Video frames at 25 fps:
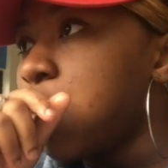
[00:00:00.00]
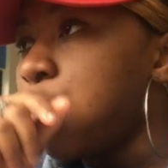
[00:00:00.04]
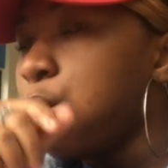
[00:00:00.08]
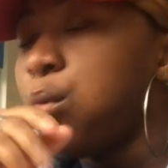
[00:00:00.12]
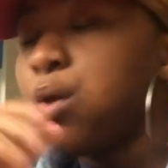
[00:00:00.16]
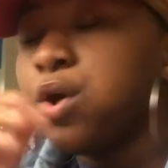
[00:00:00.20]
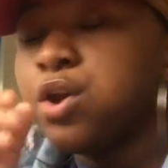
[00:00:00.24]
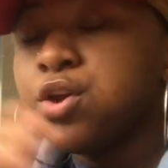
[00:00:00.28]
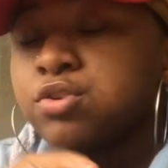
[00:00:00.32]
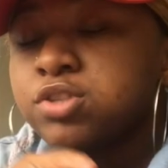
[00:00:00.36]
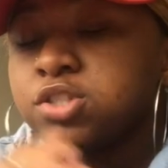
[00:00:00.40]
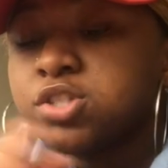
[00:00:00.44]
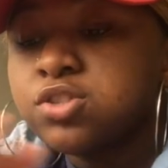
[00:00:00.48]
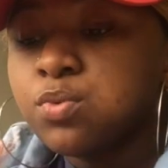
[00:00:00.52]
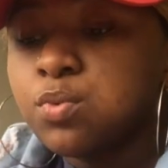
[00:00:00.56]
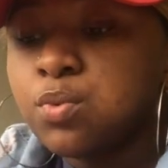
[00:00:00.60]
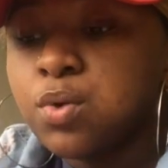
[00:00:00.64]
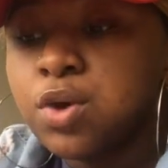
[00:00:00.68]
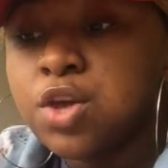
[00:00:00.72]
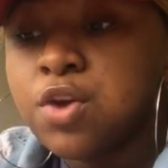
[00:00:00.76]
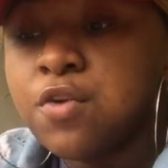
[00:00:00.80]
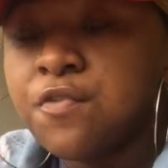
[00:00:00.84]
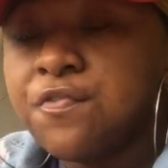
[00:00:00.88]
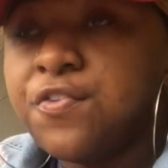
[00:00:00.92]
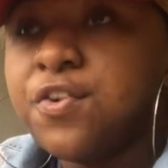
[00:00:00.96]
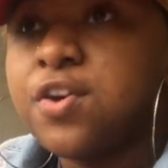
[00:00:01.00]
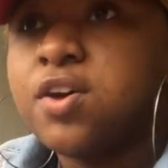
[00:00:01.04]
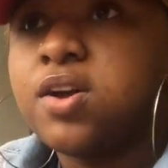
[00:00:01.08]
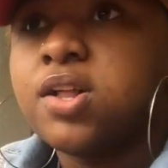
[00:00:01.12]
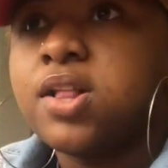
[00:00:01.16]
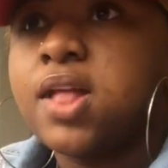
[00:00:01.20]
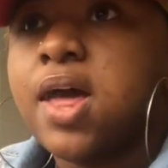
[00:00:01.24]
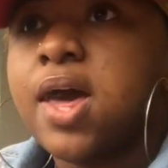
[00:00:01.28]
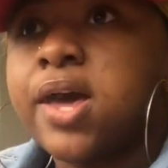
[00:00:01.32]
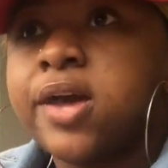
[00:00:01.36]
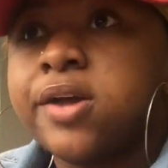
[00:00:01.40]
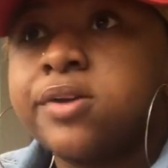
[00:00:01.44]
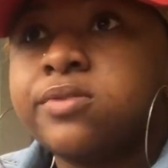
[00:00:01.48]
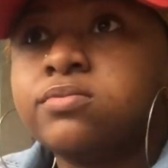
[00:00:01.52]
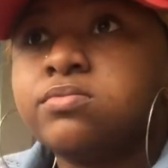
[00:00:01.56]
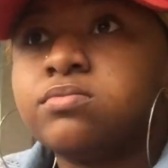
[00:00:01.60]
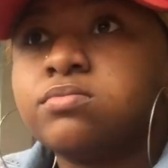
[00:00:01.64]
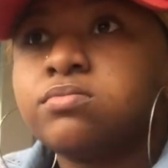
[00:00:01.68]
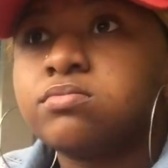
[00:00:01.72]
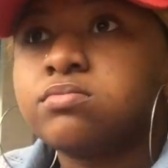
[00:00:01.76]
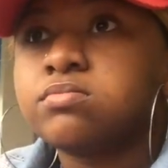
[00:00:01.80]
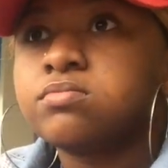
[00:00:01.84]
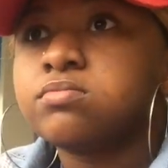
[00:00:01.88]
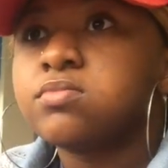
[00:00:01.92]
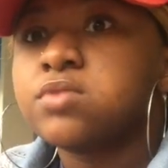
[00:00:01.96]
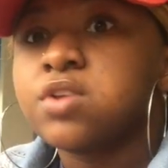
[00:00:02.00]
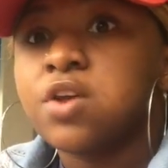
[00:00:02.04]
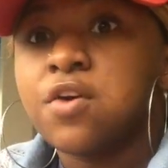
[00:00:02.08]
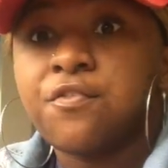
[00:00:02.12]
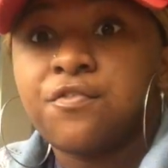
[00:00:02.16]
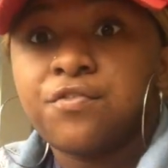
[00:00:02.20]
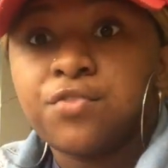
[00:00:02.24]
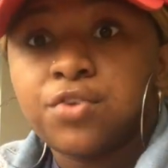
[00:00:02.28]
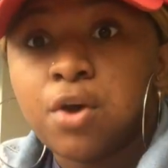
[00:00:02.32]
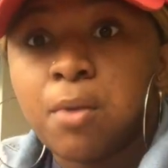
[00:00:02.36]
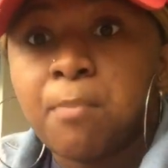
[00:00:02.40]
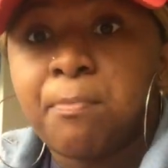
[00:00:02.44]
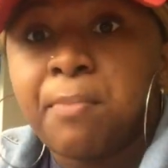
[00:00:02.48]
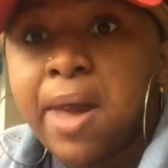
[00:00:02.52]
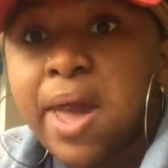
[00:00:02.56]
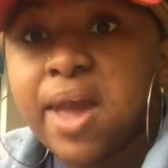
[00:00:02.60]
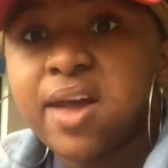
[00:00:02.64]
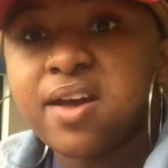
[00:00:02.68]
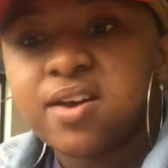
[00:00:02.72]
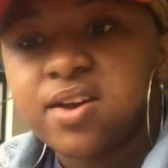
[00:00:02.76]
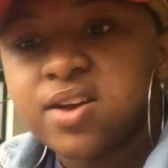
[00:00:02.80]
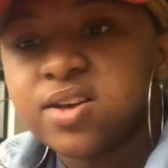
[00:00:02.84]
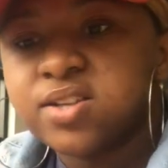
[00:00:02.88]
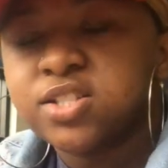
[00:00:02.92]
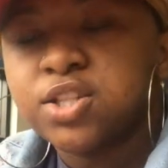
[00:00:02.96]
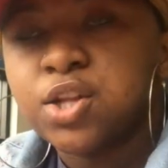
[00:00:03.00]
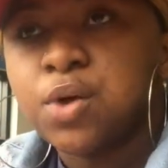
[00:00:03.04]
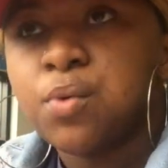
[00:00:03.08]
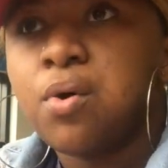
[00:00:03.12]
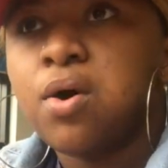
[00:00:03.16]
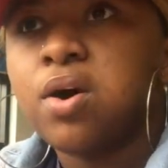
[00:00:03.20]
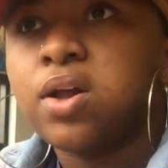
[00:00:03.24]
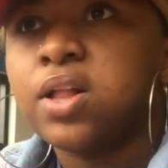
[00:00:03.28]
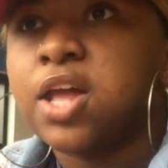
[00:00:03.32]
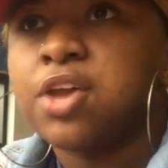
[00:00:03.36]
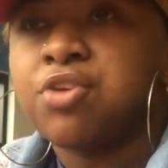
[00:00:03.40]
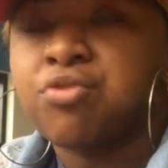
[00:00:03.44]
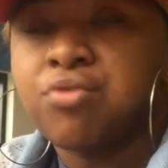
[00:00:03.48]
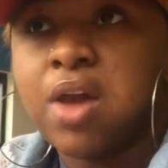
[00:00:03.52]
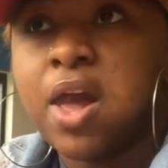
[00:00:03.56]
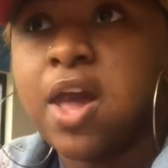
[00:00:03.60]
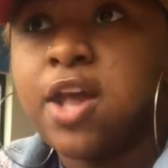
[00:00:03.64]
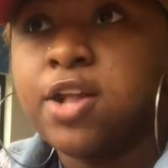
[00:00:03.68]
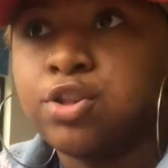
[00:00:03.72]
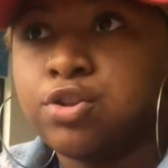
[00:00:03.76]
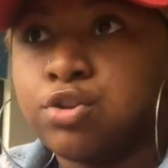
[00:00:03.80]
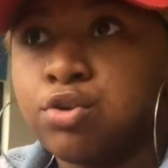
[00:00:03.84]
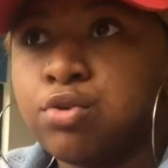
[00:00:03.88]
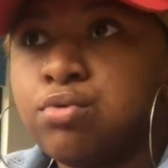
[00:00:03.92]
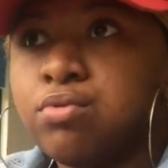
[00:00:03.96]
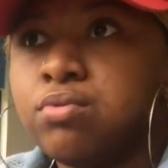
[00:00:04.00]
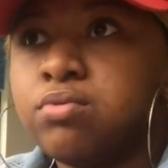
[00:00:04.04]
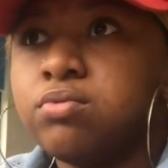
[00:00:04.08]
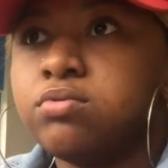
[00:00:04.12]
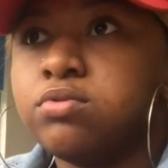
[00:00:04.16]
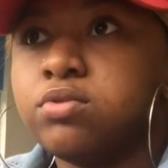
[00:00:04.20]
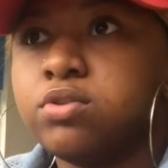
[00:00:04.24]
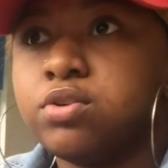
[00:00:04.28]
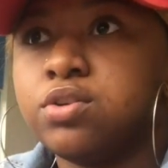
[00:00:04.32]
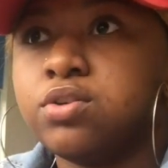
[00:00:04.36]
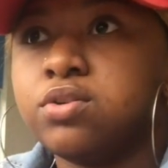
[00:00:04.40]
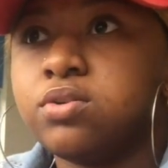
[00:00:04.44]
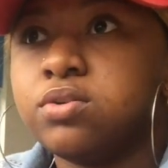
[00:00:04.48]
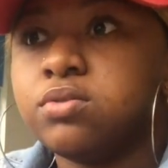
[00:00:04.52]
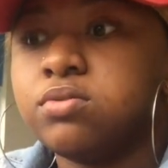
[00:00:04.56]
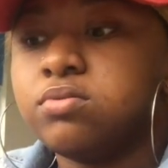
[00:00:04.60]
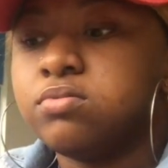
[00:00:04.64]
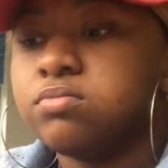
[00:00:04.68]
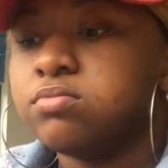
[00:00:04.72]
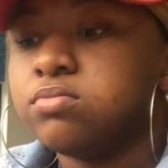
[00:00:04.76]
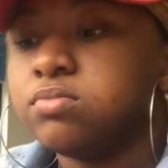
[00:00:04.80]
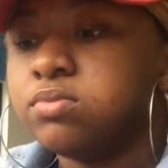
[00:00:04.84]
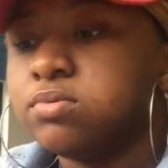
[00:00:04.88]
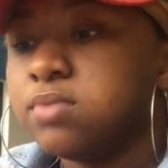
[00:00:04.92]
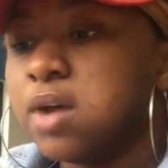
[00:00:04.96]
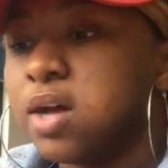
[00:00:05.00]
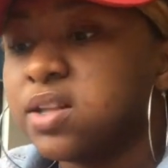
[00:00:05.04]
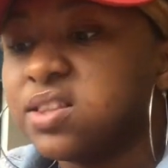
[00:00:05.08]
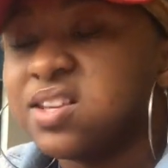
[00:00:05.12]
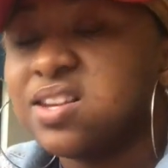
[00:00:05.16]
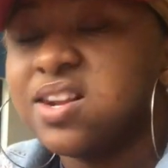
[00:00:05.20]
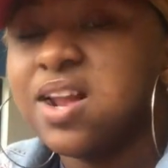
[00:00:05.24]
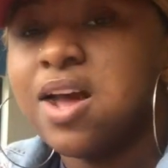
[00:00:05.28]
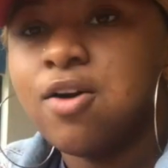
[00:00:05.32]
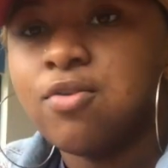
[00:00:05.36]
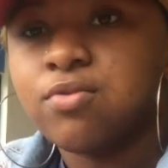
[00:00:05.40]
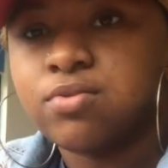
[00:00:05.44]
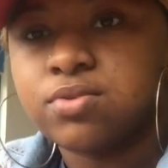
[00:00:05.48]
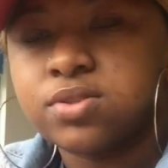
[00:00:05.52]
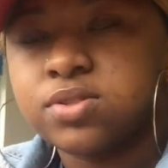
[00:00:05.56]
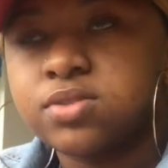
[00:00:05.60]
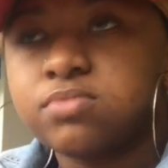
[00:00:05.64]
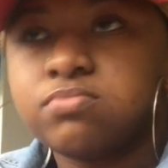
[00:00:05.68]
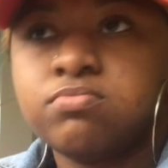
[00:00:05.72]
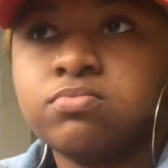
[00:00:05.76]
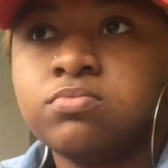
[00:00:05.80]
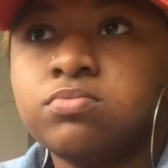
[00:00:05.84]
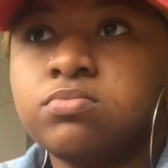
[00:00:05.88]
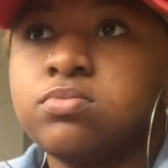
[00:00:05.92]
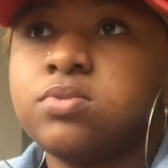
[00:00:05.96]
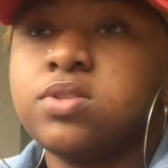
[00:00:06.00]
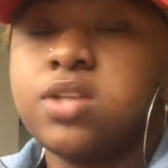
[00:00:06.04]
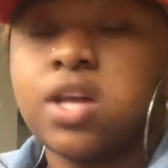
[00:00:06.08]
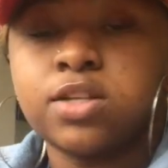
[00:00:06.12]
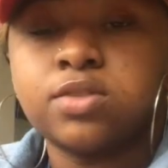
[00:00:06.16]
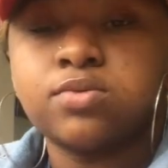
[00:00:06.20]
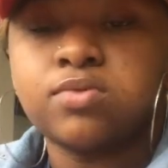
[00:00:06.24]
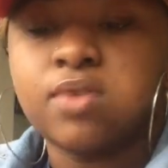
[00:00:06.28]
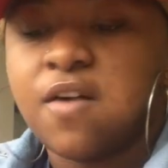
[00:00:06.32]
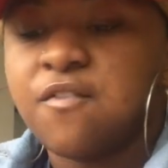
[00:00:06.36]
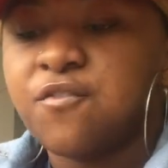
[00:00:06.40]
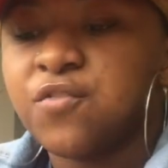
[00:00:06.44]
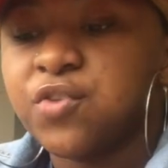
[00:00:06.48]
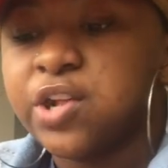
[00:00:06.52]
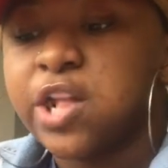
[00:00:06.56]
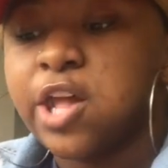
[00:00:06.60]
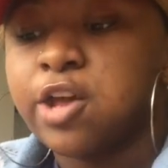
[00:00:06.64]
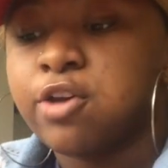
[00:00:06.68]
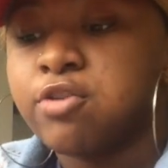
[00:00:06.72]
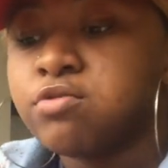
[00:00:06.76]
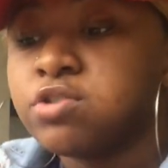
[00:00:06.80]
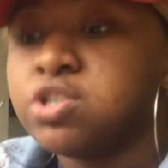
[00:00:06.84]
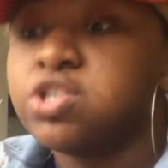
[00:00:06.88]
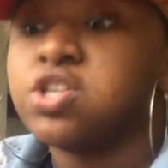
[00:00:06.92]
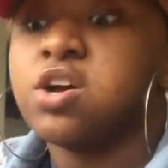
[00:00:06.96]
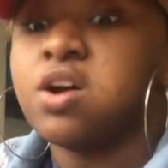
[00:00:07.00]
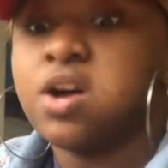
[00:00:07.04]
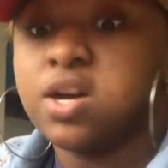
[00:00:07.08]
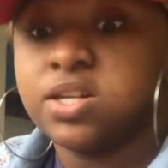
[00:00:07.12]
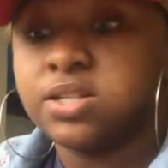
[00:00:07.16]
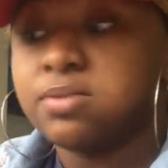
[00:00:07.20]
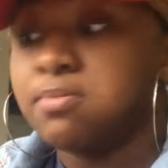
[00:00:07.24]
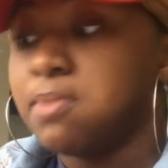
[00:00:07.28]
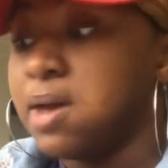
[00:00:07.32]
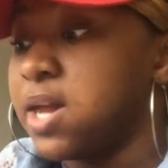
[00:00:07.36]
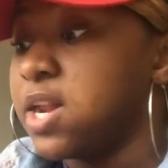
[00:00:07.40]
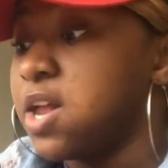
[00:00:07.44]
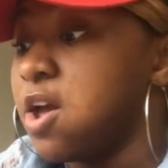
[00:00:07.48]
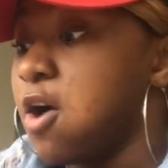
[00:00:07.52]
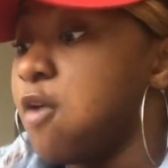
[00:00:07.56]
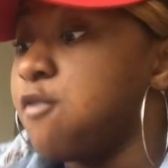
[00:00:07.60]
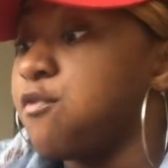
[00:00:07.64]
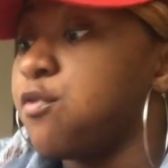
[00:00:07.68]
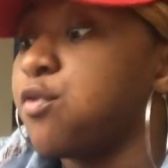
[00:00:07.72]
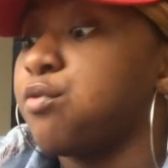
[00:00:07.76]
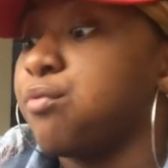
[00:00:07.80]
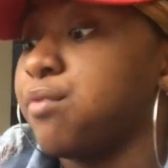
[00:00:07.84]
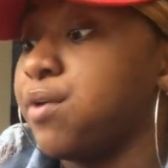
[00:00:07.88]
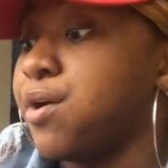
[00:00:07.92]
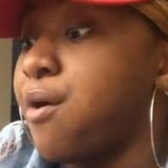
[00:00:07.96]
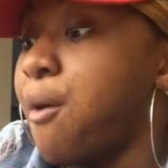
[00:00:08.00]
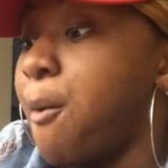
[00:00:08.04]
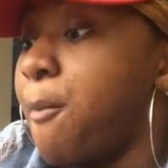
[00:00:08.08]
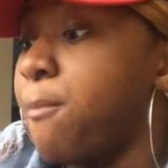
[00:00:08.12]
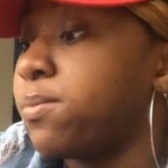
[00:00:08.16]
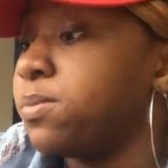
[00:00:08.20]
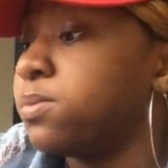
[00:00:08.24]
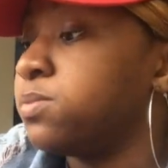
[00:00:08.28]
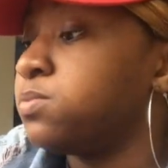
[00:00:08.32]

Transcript: When you feel like your back against the wall, like you can't do nothing else, that's when I feel like you should cut somebody off, for real.